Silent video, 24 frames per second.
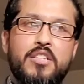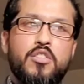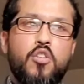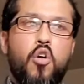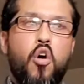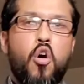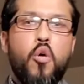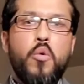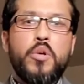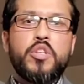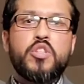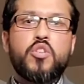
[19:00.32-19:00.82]

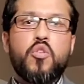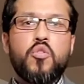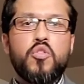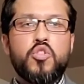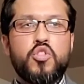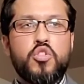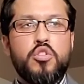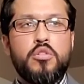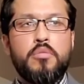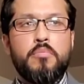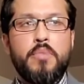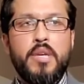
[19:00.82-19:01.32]
always going
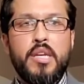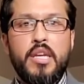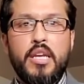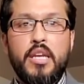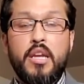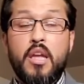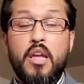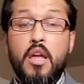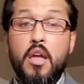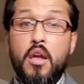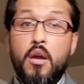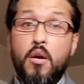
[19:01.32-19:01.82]
to
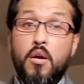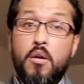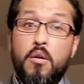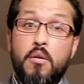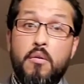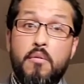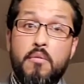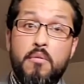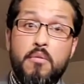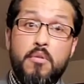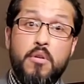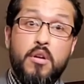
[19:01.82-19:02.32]
be
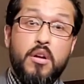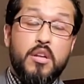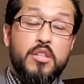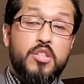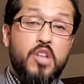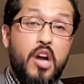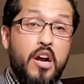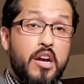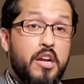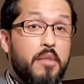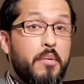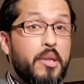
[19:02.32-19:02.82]

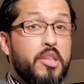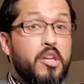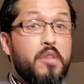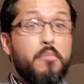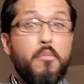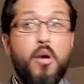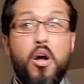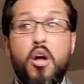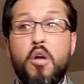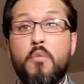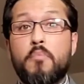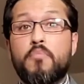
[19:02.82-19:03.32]
talking about their
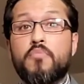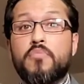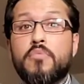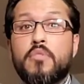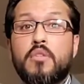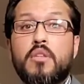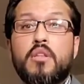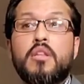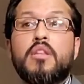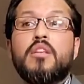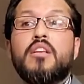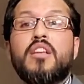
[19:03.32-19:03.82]
mom,
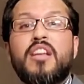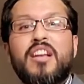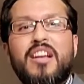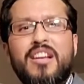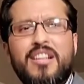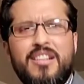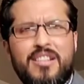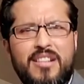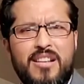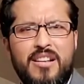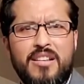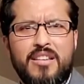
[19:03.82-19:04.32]

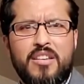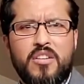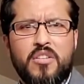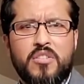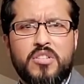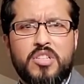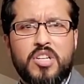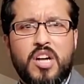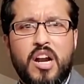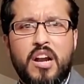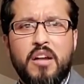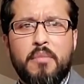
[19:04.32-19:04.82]

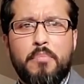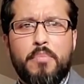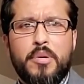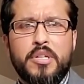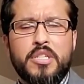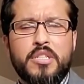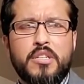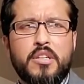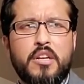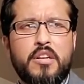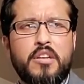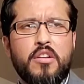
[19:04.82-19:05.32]
trying
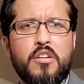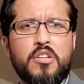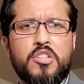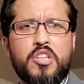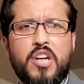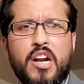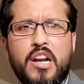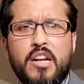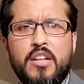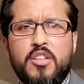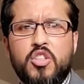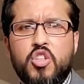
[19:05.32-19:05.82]

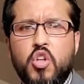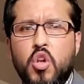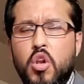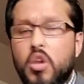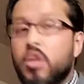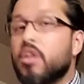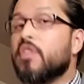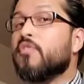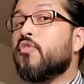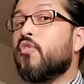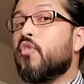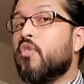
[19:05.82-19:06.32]
to
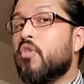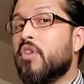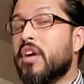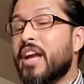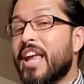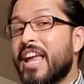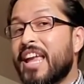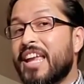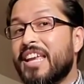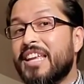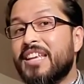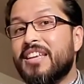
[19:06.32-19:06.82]
look for
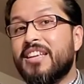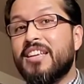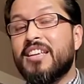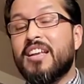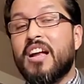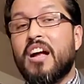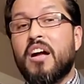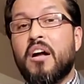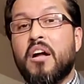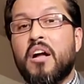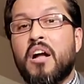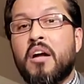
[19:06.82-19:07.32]
a
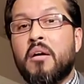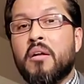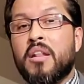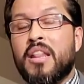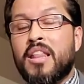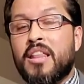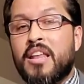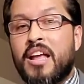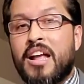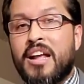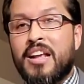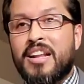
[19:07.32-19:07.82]

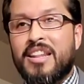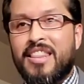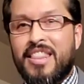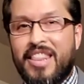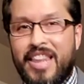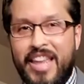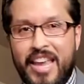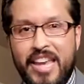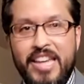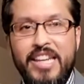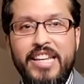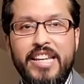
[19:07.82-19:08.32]

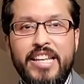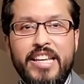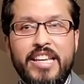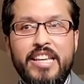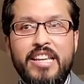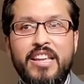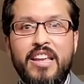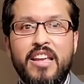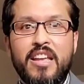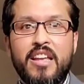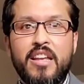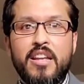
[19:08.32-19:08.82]

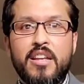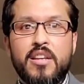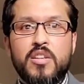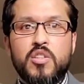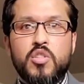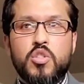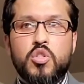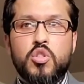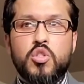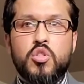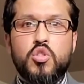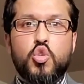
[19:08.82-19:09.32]
lady
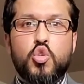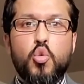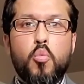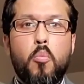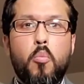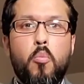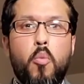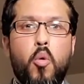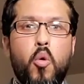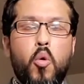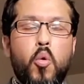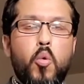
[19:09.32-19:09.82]
to
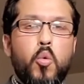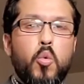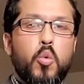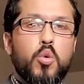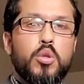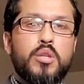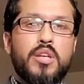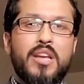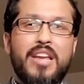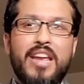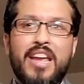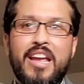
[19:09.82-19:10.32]

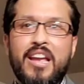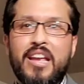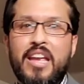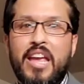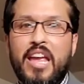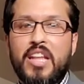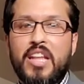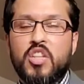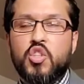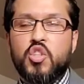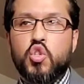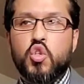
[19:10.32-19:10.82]
mold
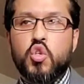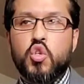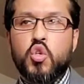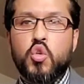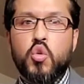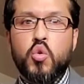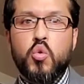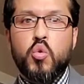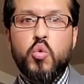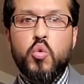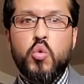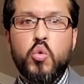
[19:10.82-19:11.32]
and
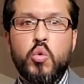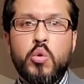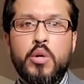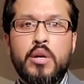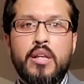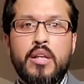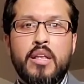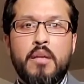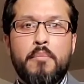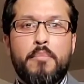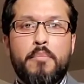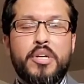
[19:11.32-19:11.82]
to
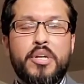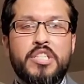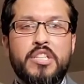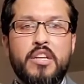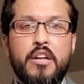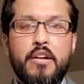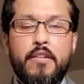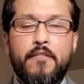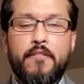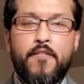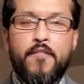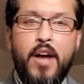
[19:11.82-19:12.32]

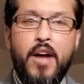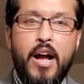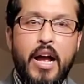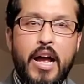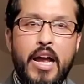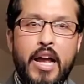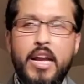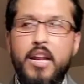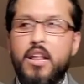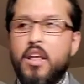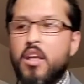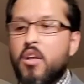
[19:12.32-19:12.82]

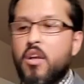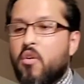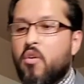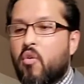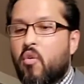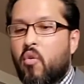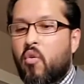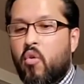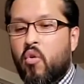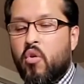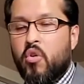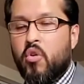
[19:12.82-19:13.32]
personify
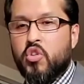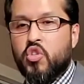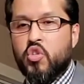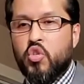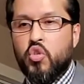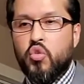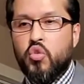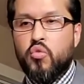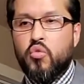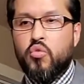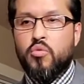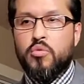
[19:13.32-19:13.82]
or
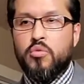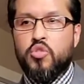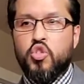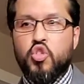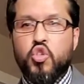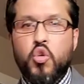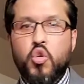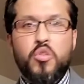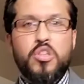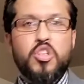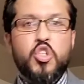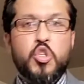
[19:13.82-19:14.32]
to
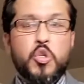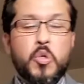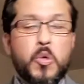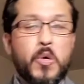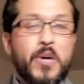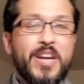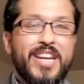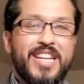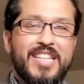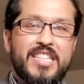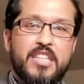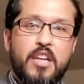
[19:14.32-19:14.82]
show the
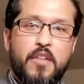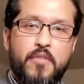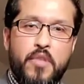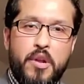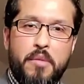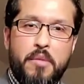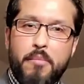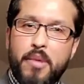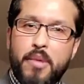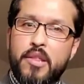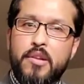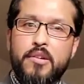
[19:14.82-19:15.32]
traits of their
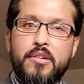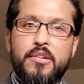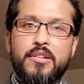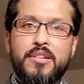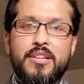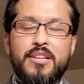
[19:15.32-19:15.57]
mother.